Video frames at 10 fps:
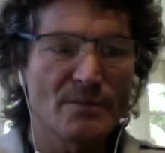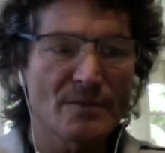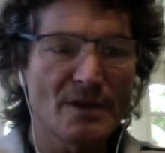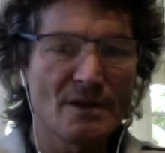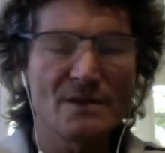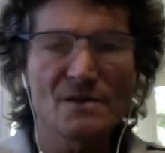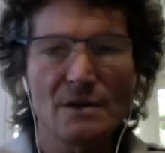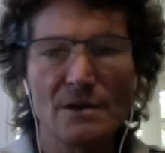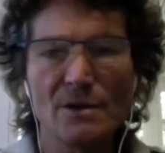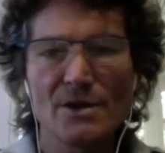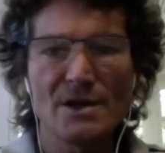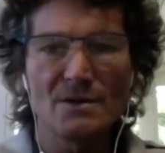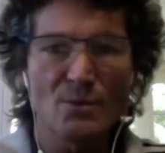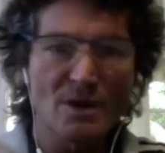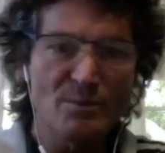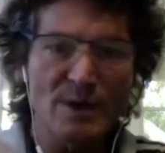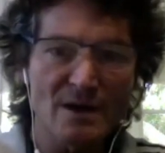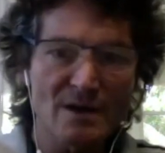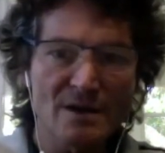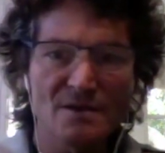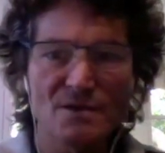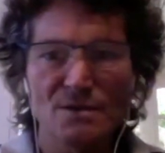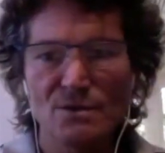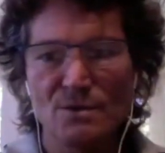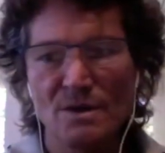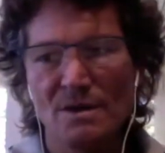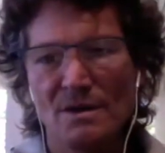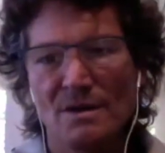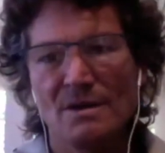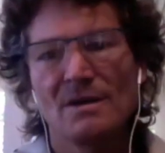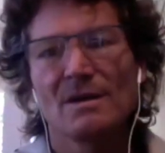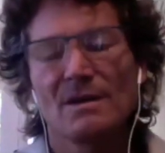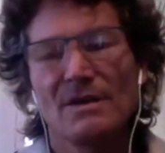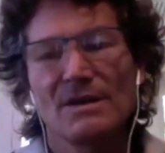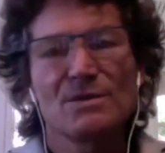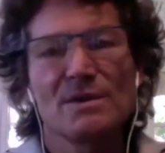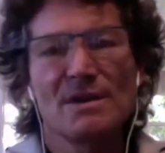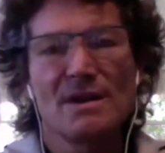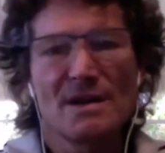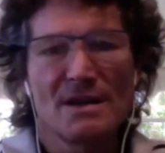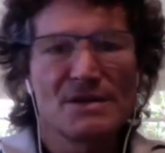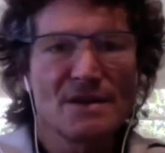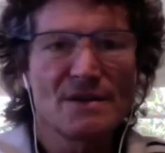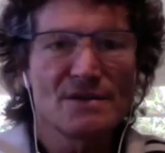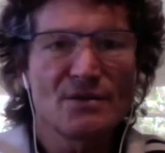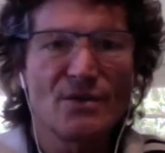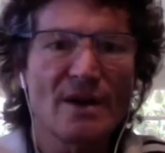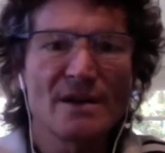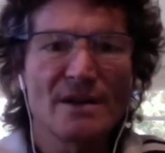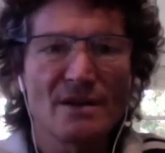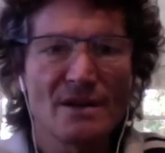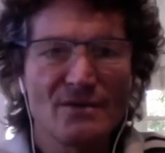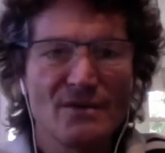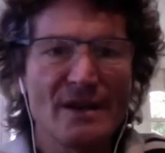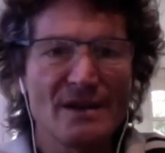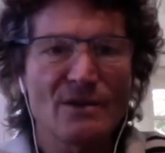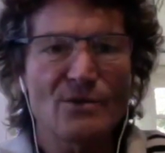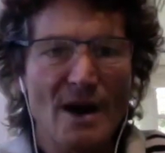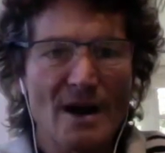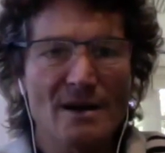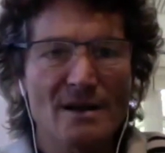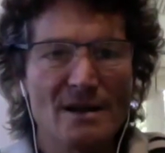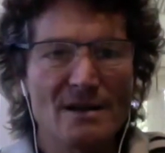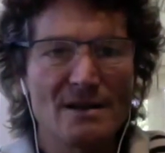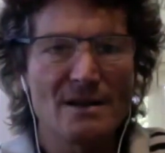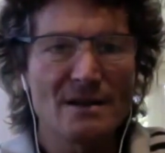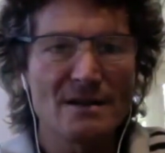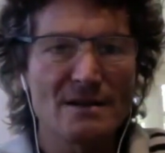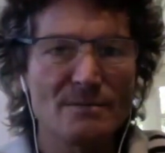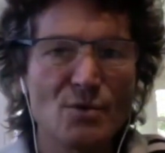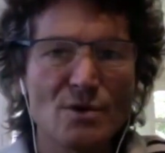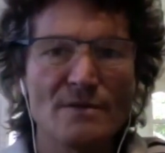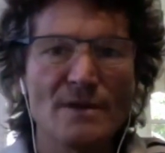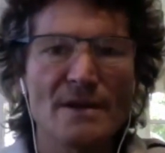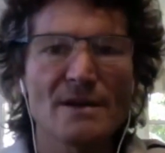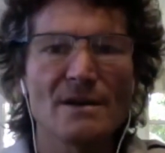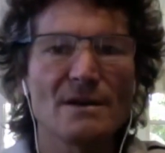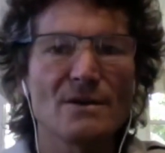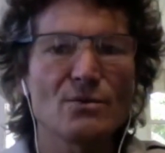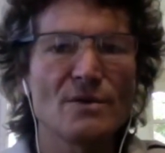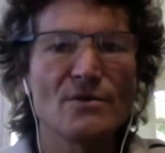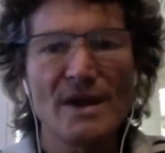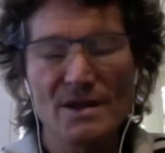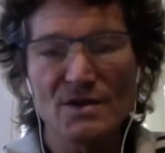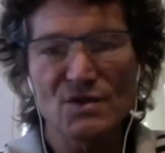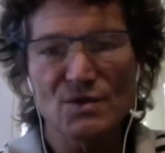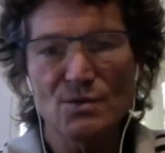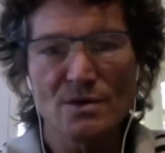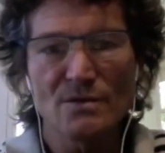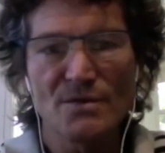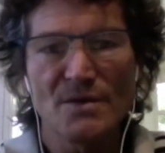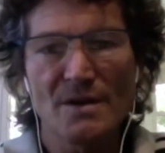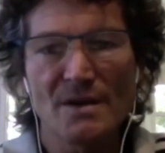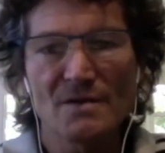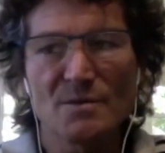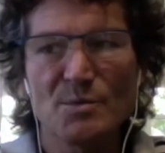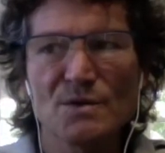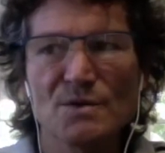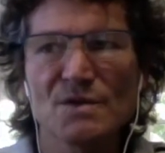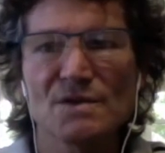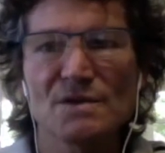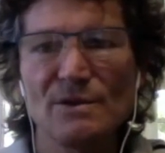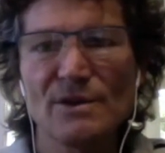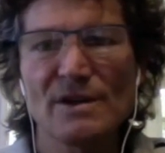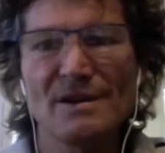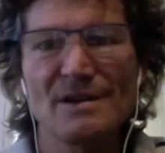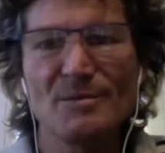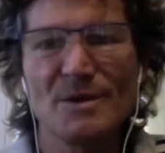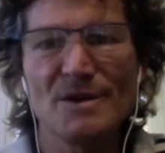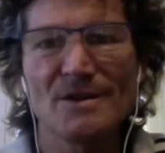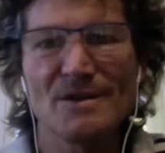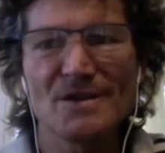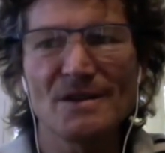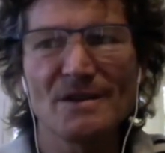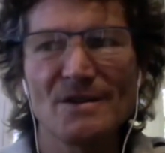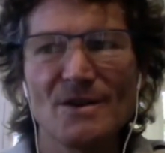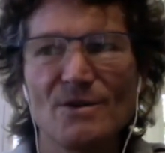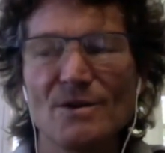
then slowly it went back into eventually the United States invading Iraq, and more of like a revenge sort of thing, as opposed to looking in the mirror and saying, all